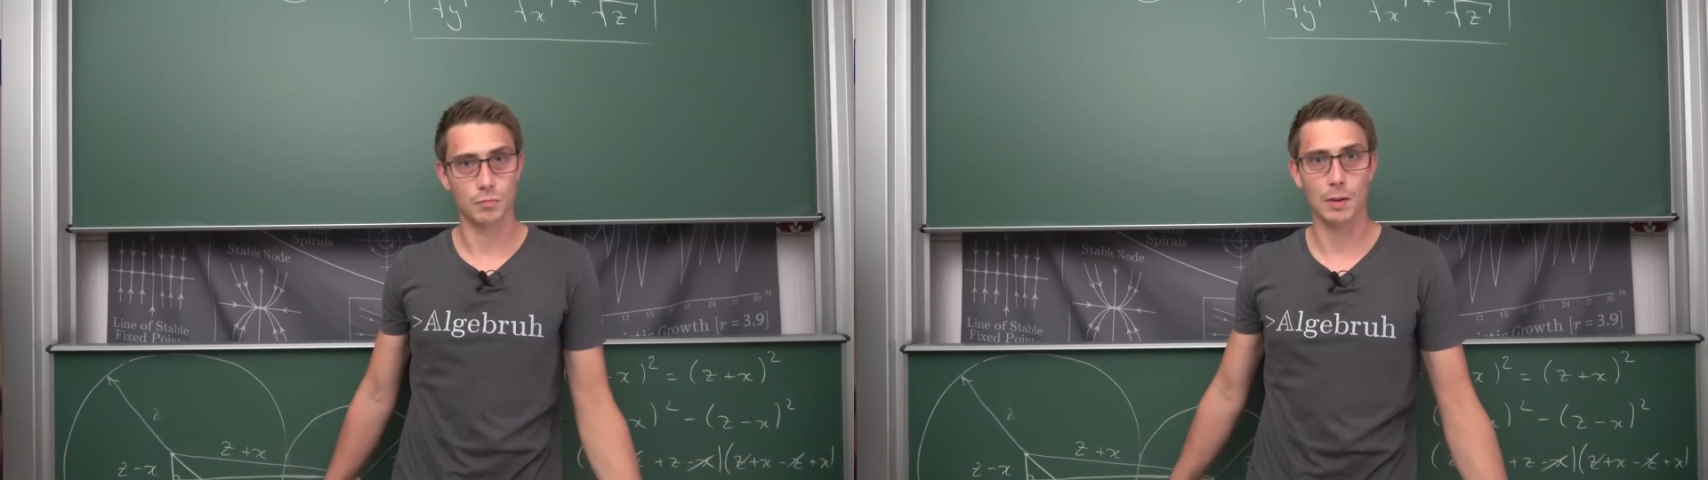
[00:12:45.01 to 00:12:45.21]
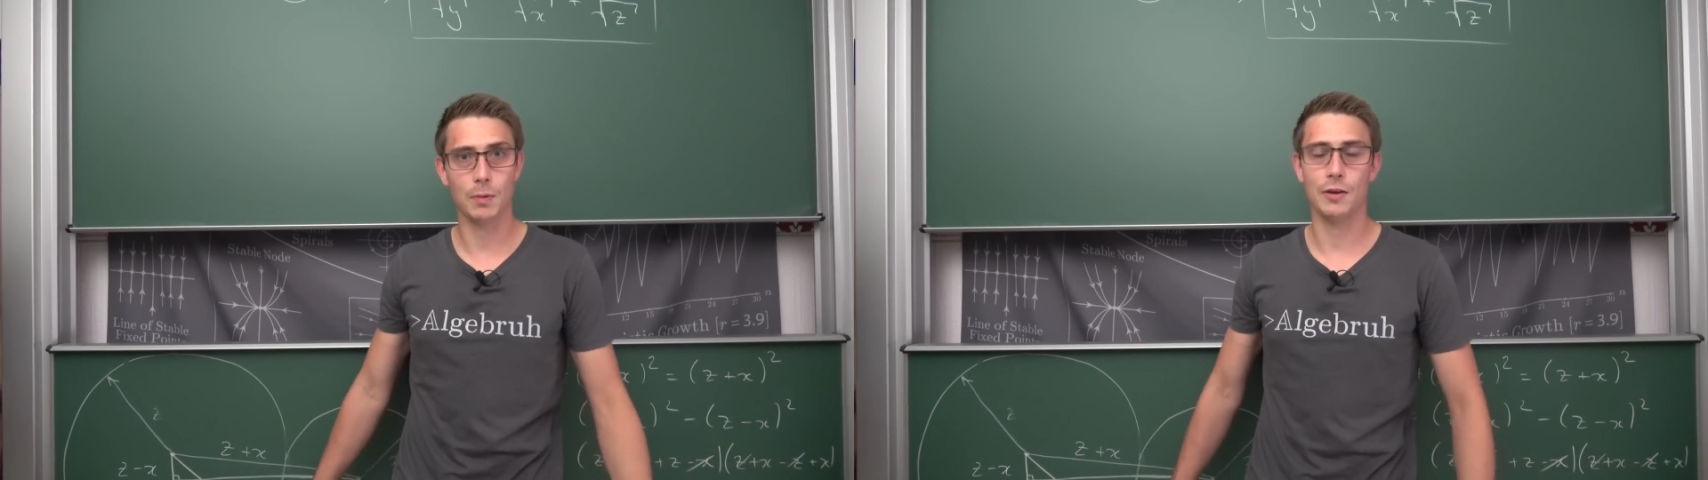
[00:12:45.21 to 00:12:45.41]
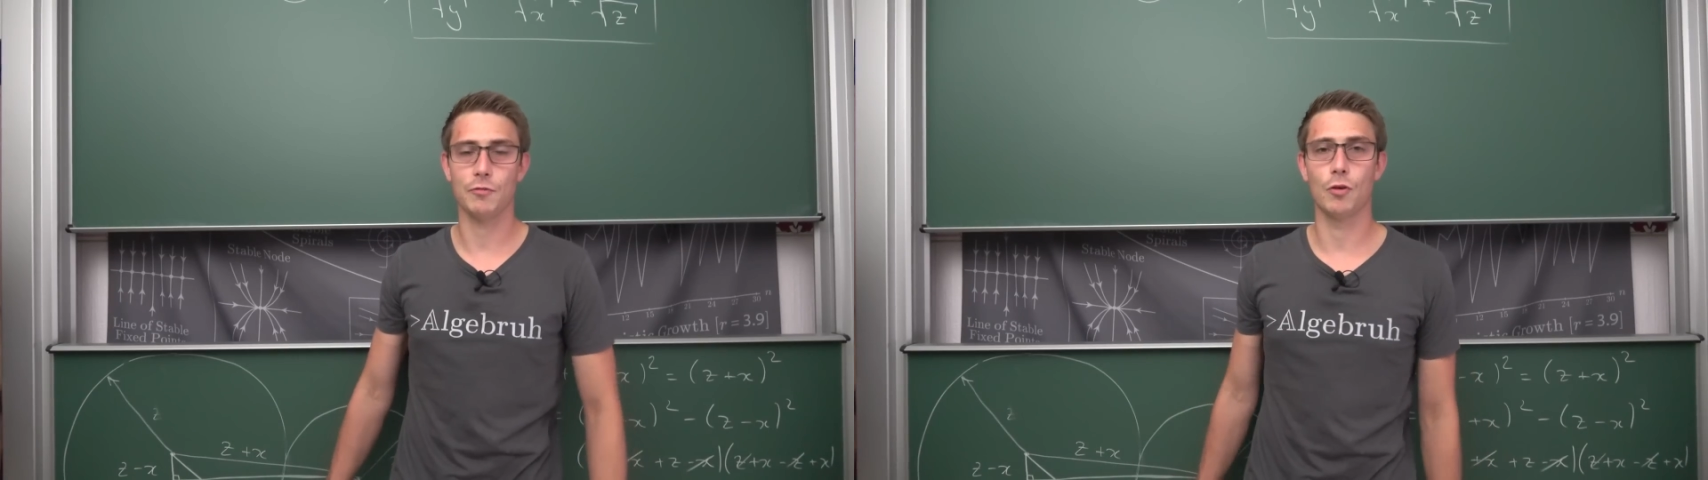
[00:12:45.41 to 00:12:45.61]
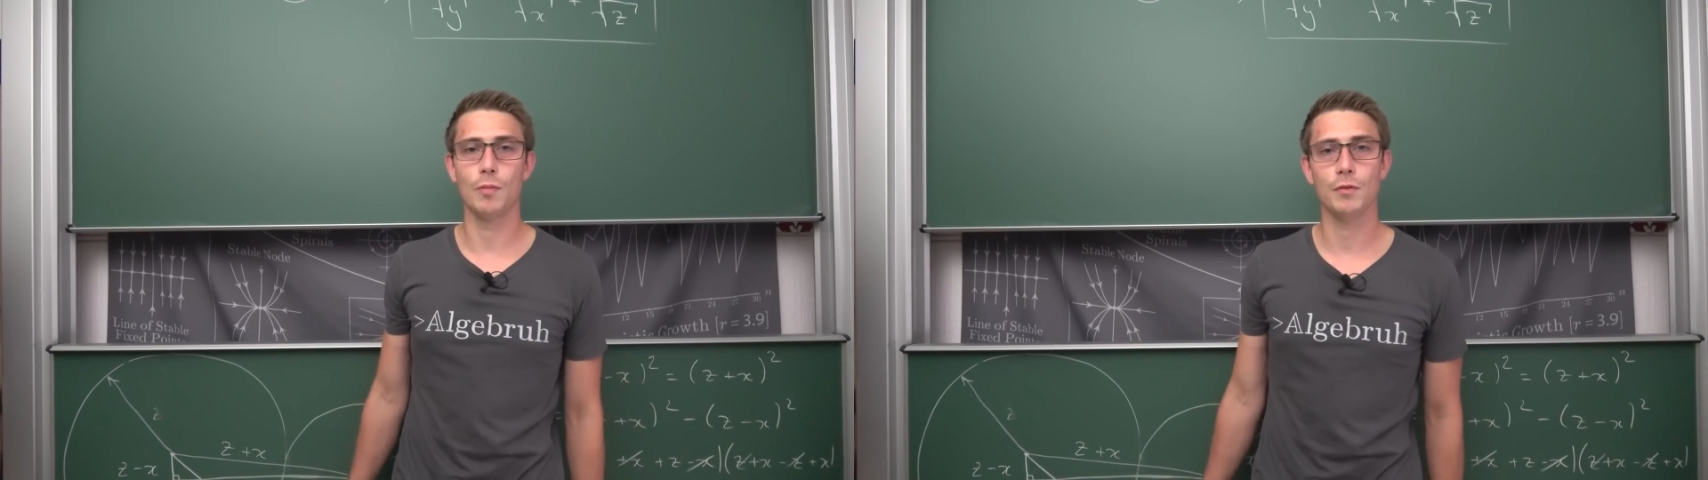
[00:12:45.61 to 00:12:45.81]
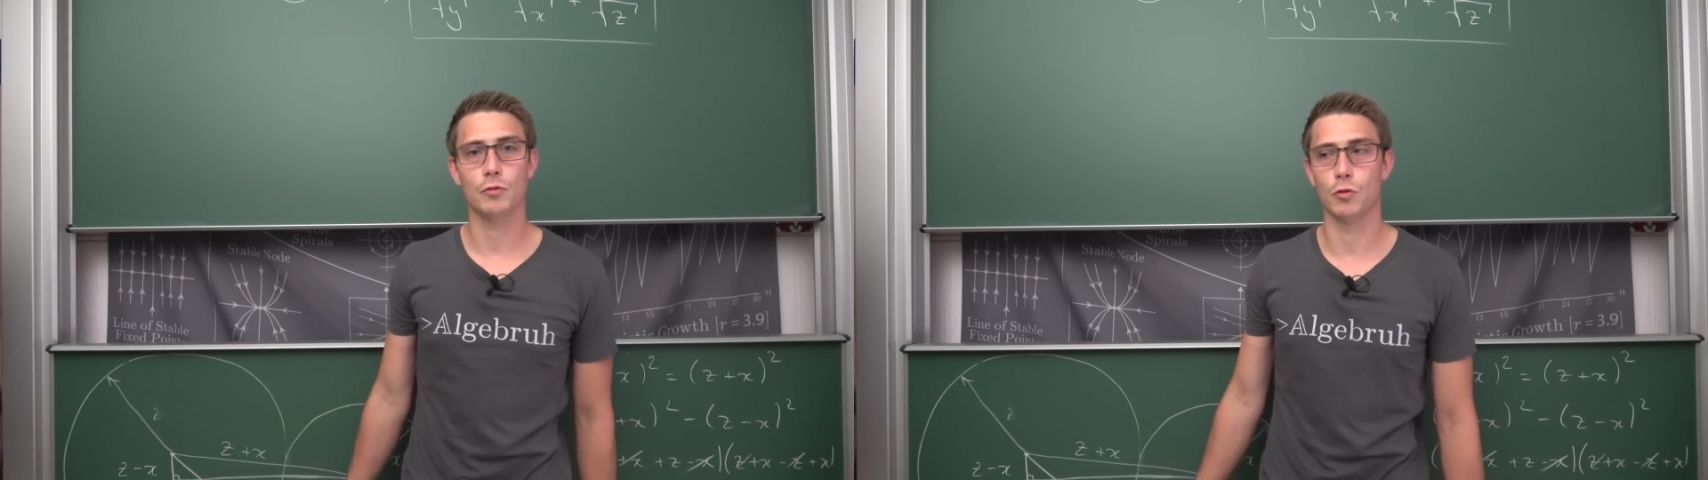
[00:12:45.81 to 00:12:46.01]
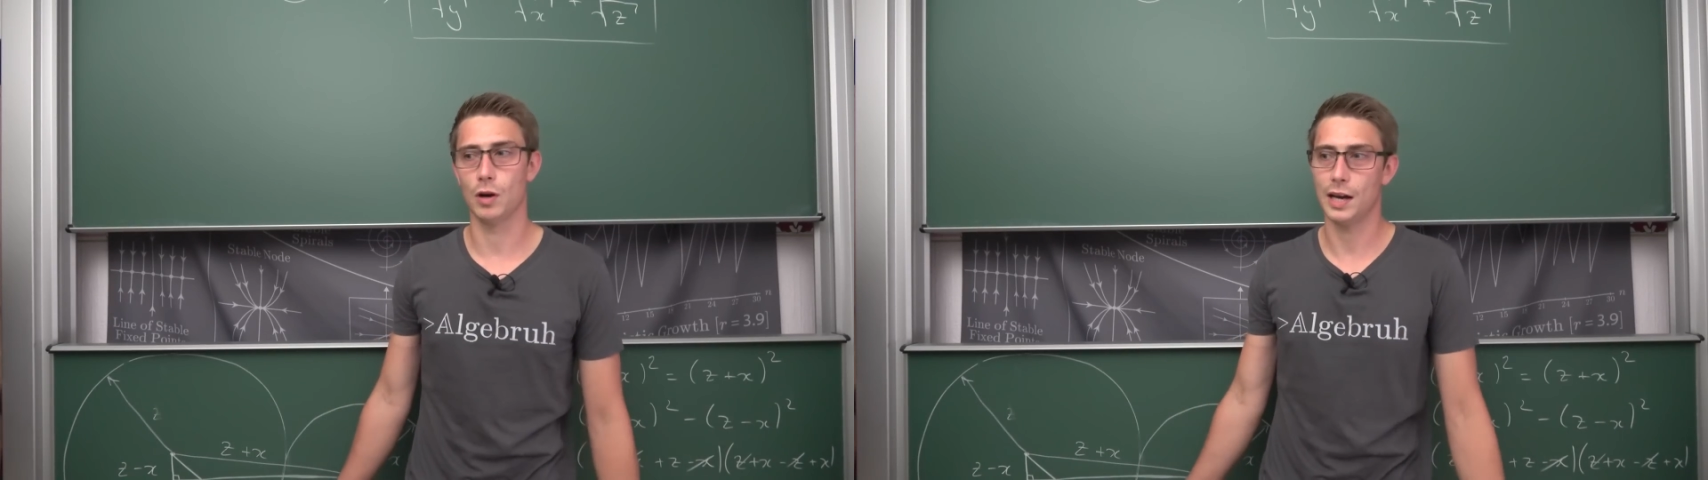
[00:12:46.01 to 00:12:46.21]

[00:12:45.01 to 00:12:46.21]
my platform for